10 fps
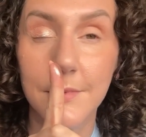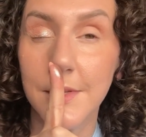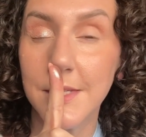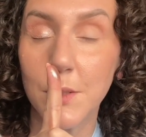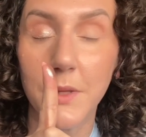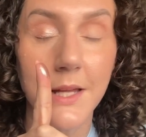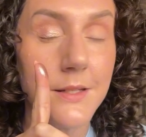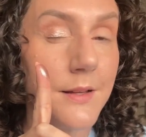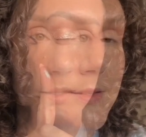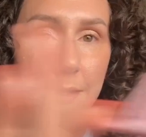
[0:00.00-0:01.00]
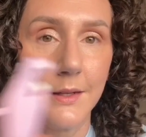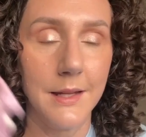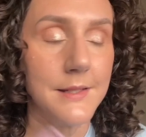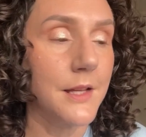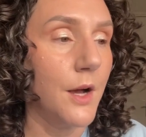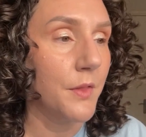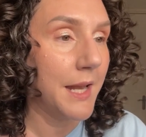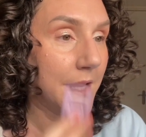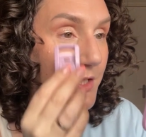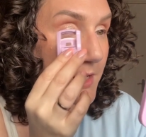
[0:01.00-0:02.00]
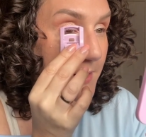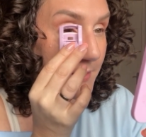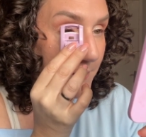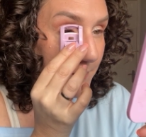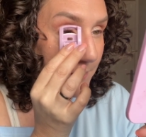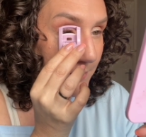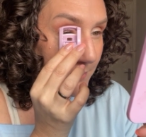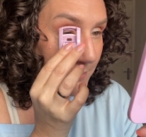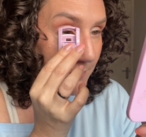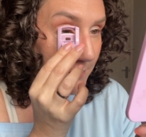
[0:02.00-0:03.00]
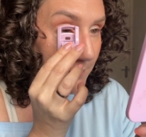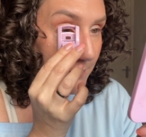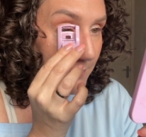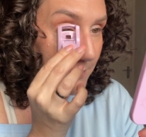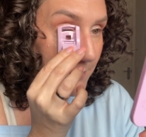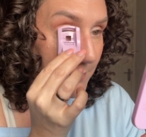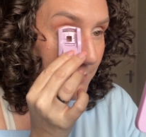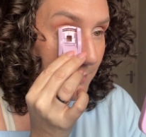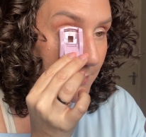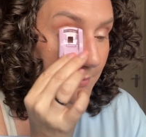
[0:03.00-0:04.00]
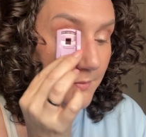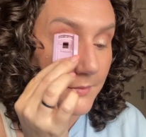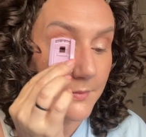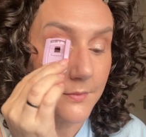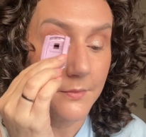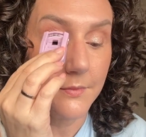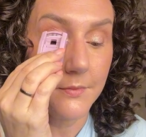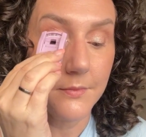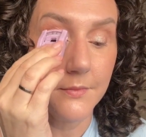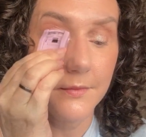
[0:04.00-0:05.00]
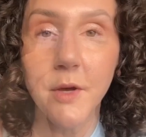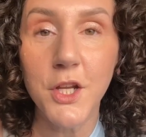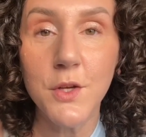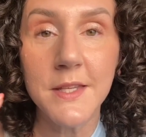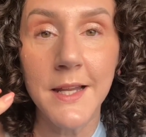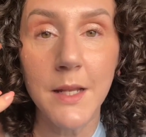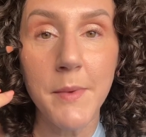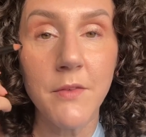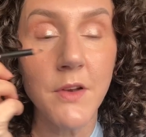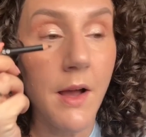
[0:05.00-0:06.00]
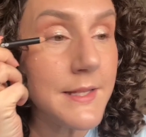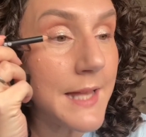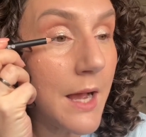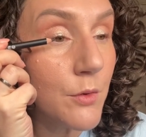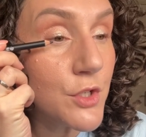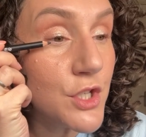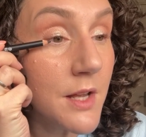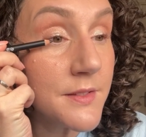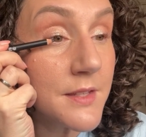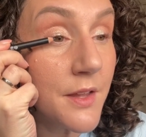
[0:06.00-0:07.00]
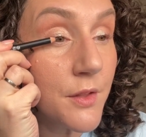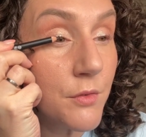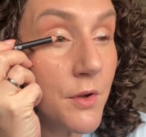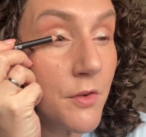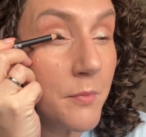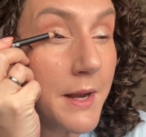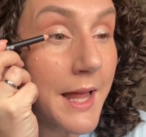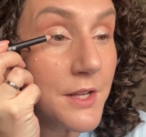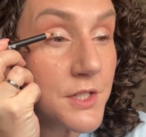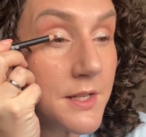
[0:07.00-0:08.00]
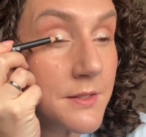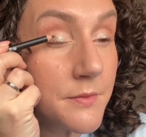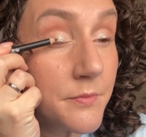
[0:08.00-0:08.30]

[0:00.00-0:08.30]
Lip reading: See what that does. Let's curl the lashes. I'm going to use a little bit of Lights Out just at the root of my lashes.